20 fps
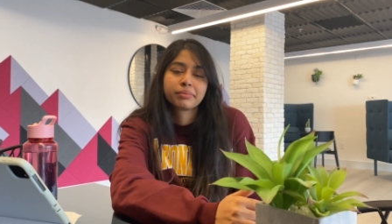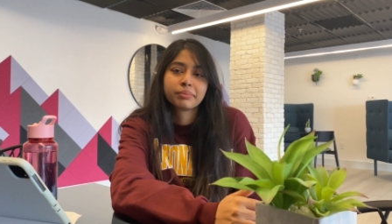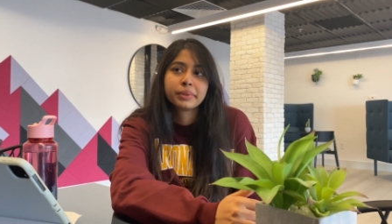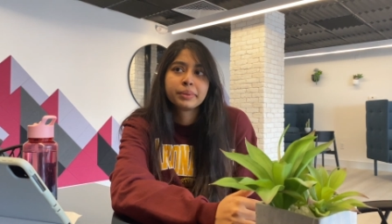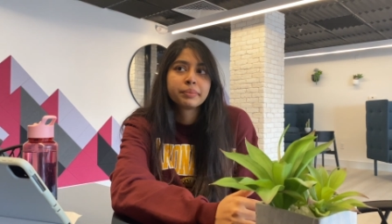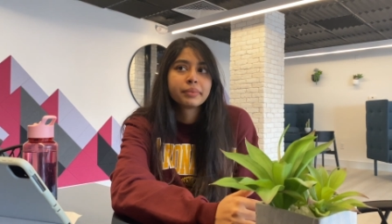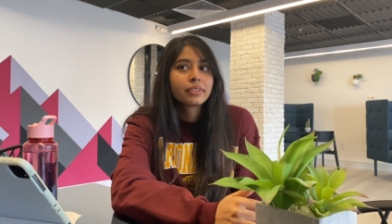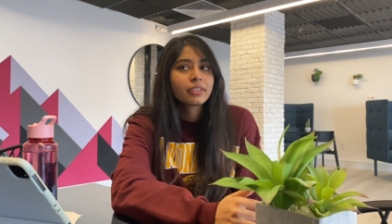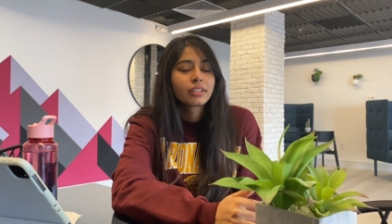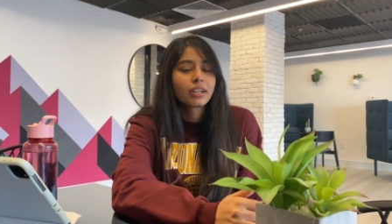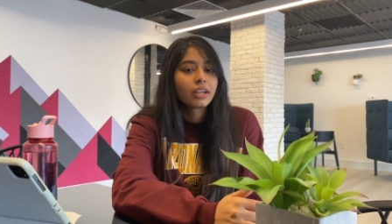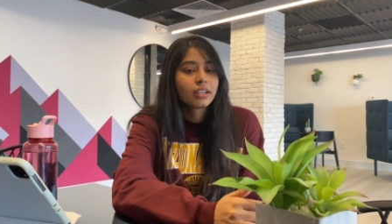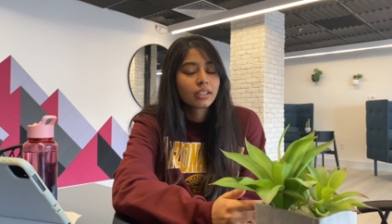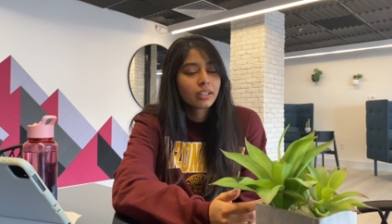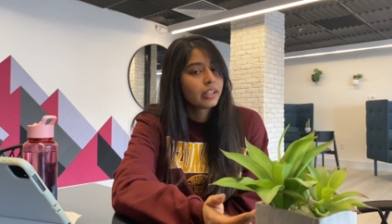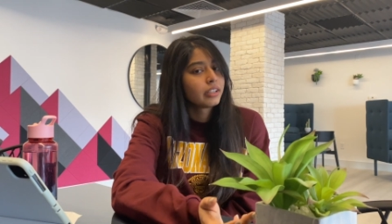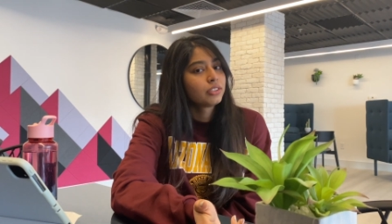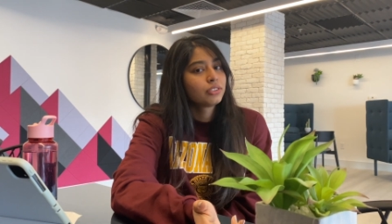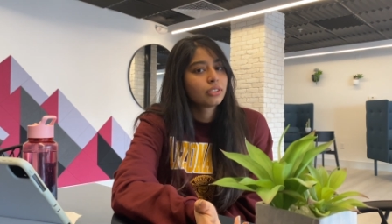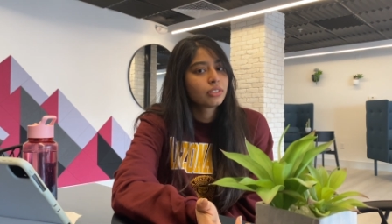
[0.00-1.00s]
People can't
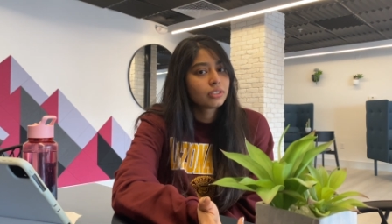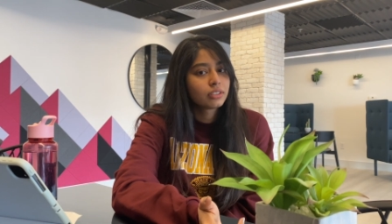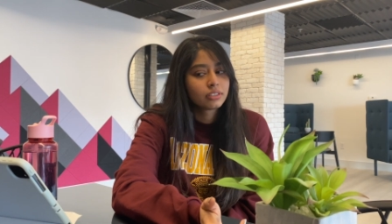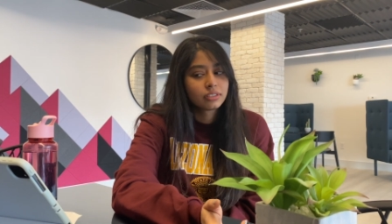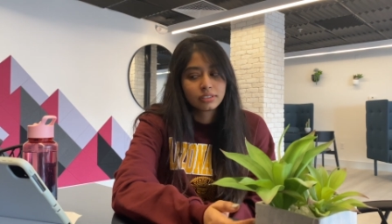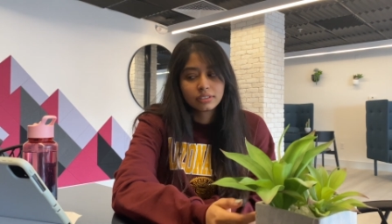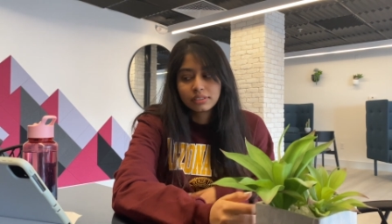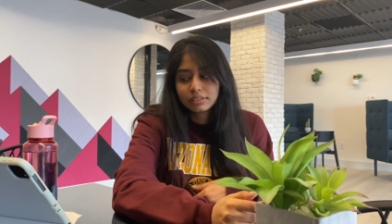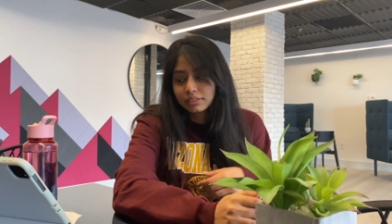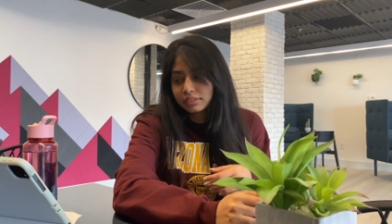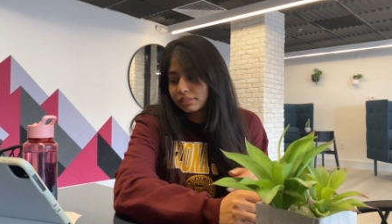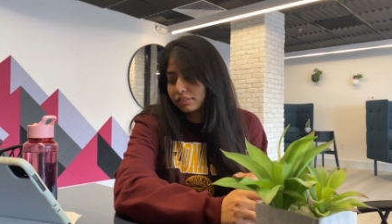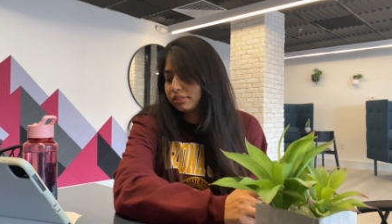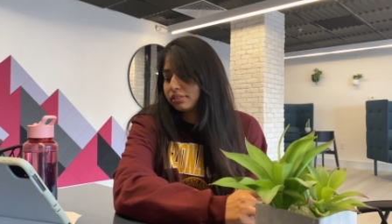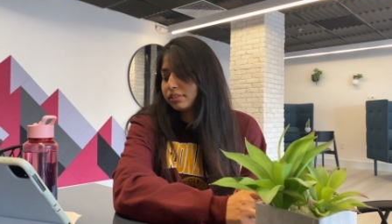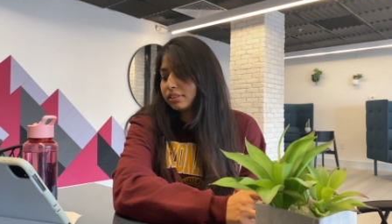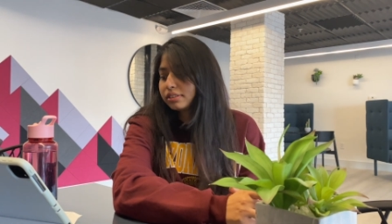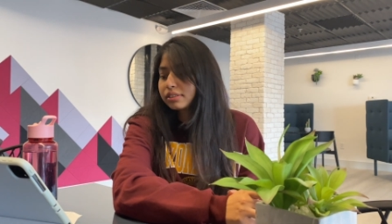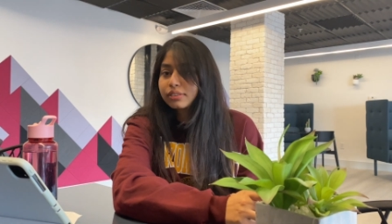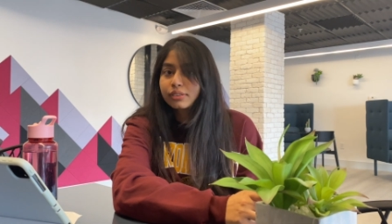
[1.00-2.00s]
like chocolate.
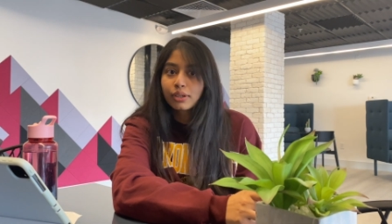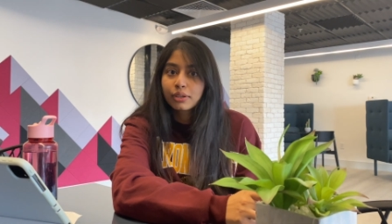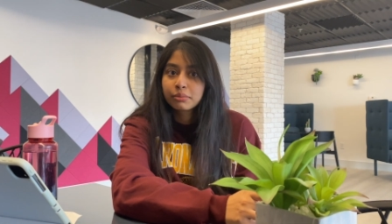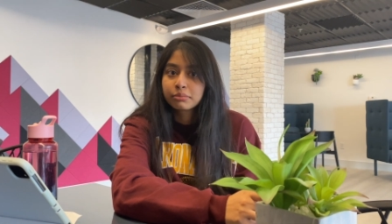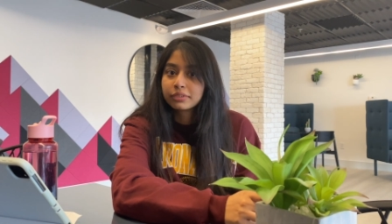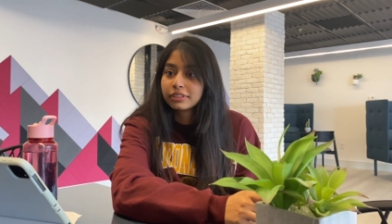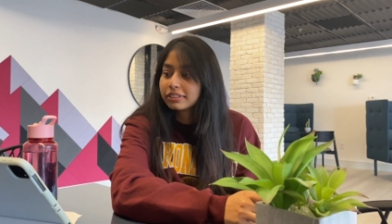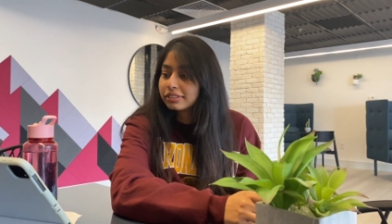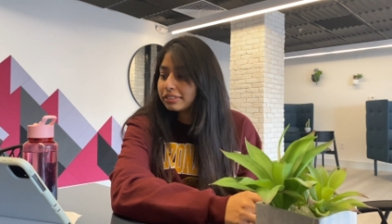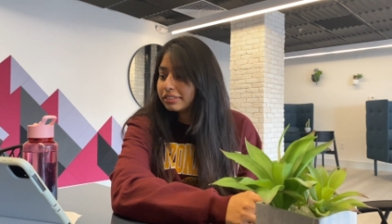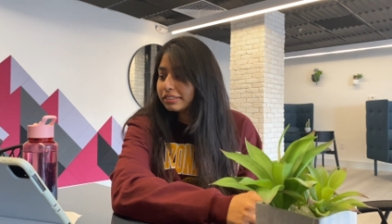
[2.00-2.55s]
It's normal.